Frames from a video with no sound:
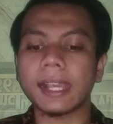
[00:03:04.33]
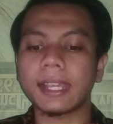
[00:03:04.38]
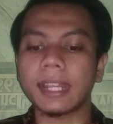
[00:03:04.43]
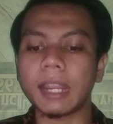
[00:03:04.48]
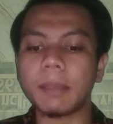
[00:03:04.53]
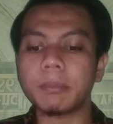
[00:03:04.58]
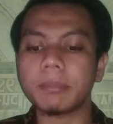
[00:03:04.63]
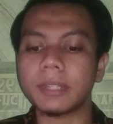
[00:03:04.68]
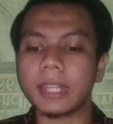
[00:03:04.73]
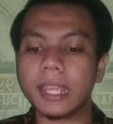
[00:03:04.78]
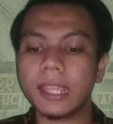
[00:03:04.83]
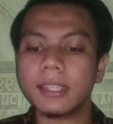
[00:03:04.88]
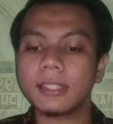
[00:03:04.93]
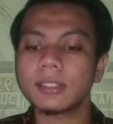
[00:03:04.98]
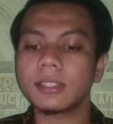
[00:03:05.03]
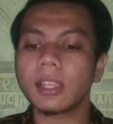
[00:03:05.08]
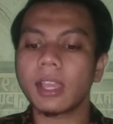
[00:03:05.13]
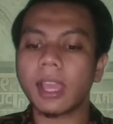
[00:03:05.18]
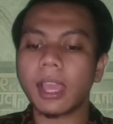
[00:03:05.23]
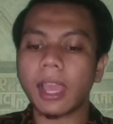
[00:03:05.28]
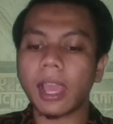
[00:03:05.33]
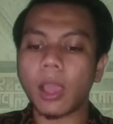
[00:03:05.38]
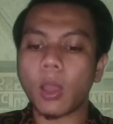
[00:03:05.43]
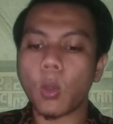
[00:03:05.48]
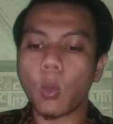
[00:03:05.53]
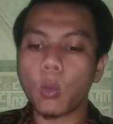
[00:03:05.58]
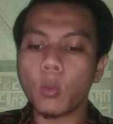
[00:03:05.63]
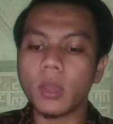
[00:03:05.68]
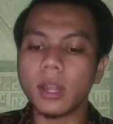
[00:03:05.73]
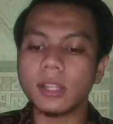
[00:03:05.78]
Great days
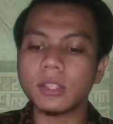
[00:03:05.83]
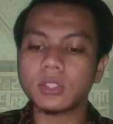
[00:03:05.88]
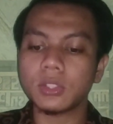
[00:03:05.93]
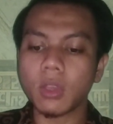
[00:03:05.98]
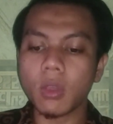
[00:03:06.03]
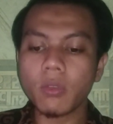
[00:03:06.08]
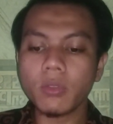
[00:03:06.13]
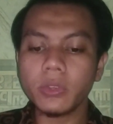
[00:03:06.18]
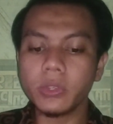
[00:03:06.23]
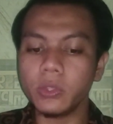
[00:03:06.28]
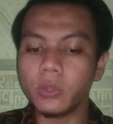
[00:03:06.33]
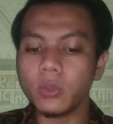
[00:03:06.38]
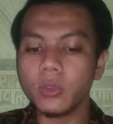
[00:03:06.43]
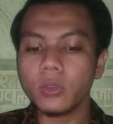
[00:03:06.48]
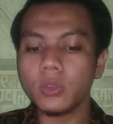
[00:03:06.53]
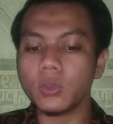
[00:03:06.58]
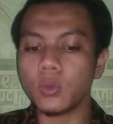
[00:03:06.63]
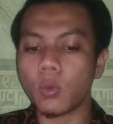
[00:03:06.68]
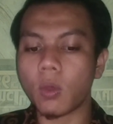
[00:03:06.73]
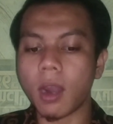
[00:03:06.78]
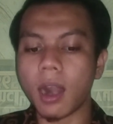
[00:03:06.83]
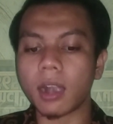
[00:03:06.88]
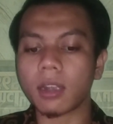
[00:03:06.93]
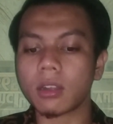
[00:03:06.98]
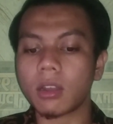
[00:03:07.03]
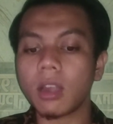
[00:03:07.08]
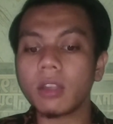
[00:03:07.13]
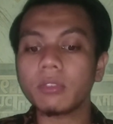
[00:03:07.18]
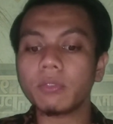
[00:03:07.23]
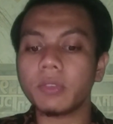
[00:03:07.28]
will show you are
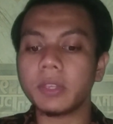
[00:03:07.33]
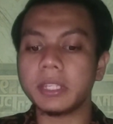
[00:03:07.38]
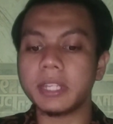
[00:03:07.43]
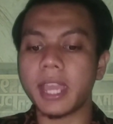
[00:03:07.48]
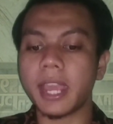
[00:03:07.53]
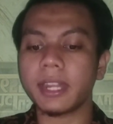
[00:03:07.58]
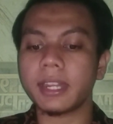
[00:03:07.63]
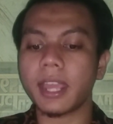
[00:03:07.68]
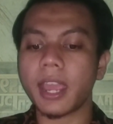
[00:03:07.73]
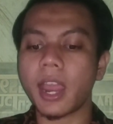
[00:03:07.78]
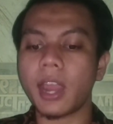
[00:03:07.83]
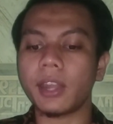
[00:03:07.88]
confident